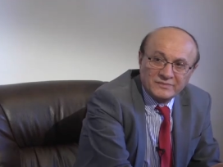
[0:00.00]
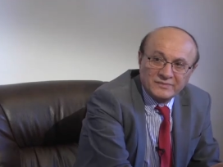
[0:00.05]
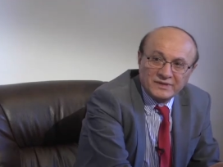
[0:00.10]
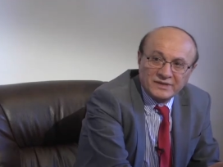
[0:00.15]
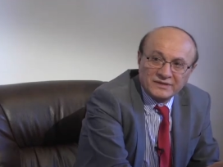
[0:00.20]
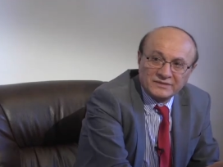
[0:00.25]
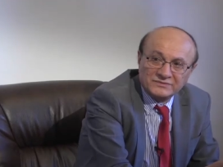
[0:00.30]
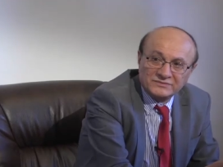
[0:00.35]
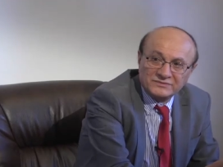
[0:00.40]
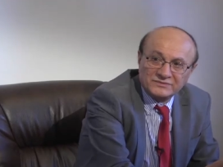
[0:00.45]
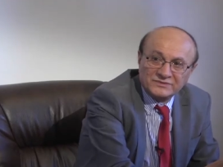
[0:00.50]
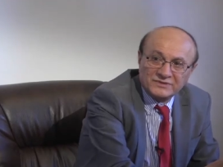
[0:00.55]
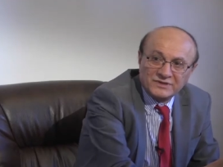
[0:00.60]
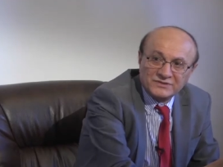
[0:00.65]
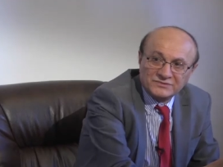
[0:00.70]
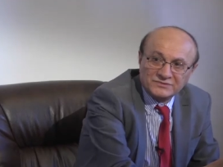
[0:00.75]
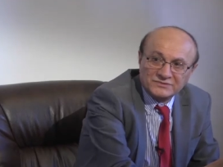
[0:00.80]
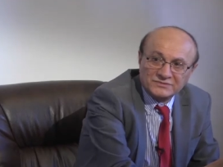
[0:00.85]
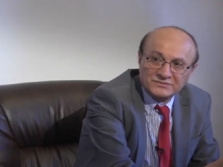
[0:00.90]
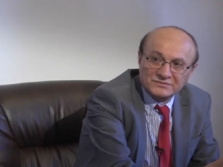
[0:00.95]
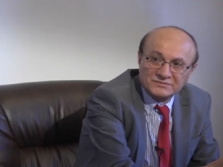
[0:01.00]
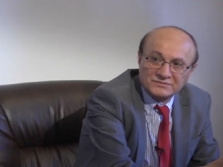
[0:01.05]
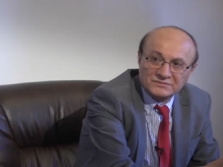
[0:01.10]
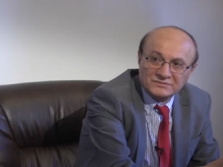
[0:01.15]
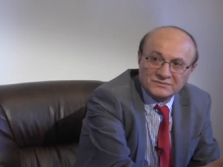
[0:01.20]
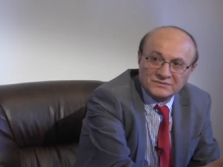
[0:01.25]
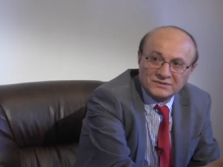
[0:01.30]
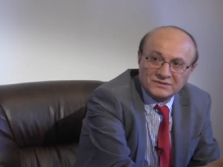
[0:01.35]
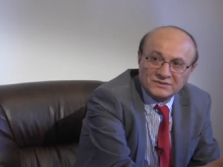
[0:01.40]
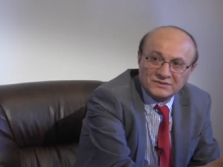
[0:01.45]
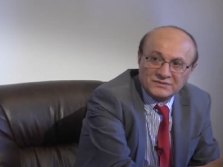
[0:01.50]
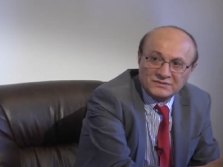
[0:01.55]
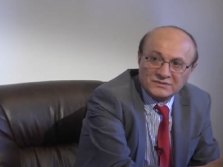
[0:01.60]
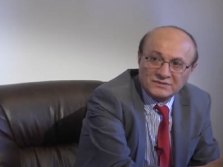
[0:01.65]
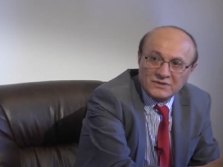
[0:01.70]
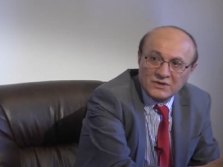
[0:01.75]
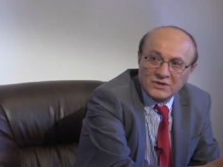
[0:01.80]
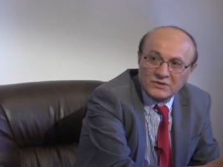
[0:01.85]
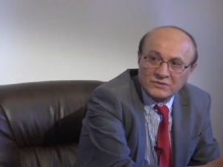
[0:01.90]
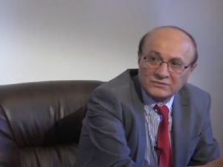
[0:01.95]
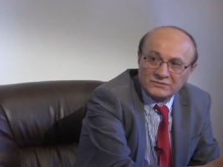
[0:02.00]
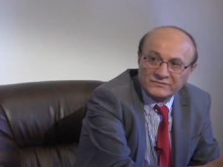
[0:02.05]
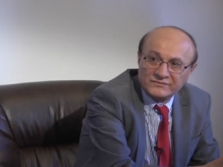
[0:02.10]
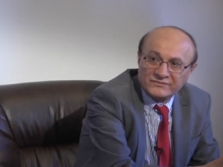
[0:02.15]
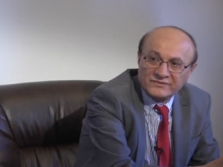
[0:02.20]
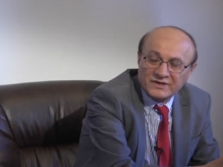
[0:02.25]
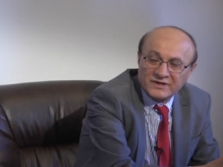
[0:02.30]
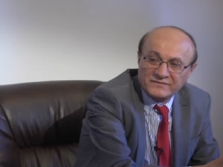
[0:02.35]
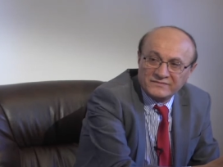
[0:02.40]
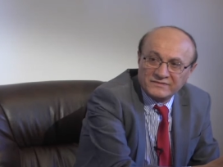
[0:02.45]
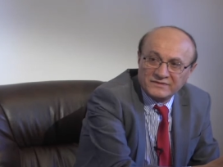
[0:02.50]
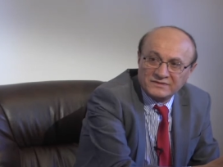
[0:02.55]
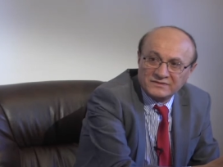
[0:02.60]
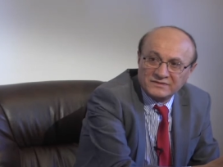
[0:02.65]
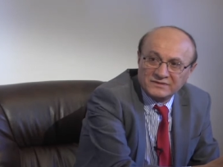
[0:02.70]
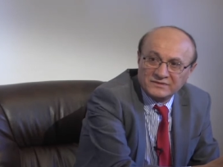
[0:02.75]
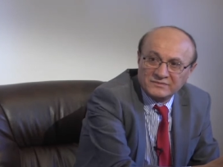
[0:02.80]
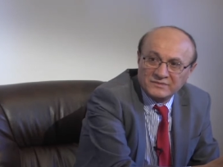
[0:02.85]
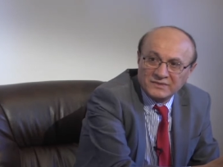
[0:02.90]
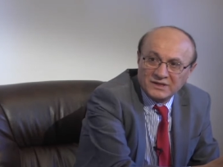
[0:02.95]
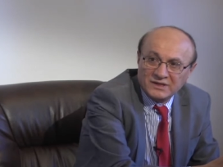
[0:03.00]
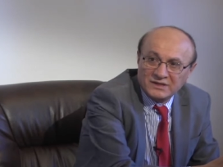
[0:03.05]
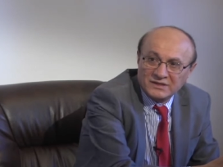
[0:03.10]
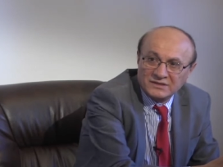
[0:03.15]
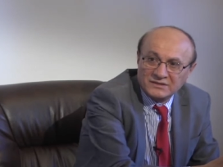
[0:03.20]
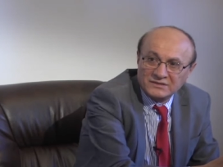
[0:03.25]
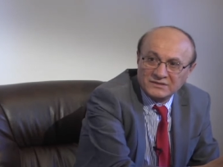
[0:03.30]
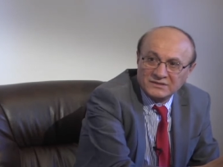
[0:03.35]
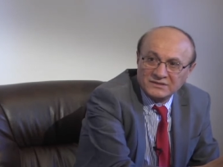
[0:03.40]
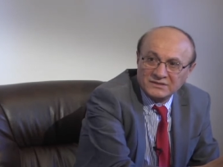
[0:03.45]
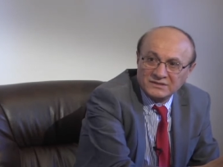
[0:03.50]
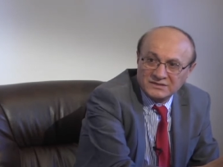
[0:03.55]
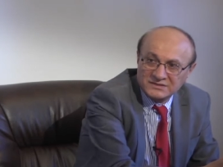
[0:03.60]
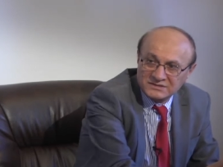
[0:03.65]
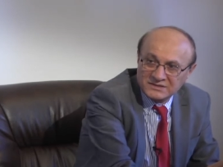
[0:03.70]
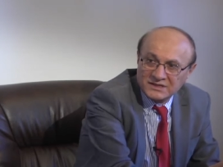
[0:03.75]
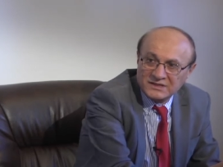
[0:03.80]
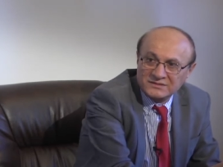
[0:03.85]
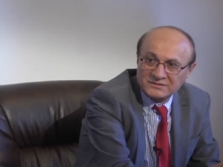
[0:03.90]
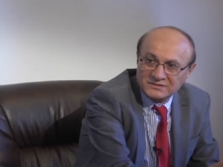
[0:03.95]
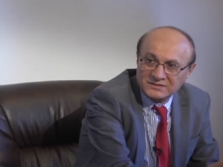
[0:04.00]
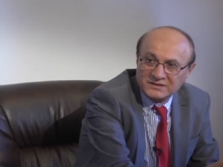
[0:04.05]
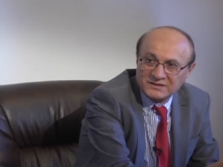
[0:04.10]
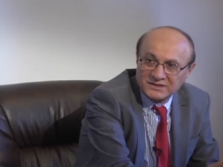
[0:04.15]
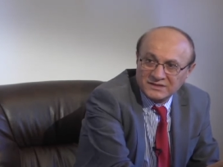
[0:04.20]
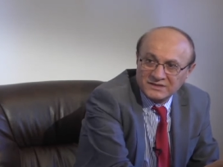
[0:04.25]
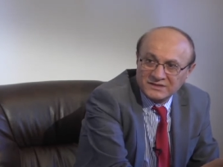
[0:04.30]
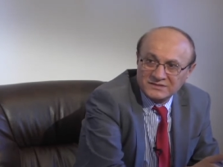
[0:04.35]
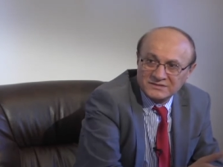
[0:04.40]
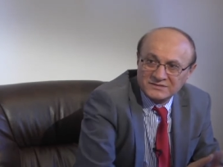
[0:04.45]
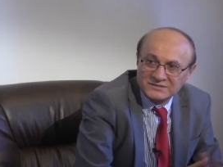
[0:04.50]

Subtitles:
back the Russian loan, 500 million. Exactly. Is that the case?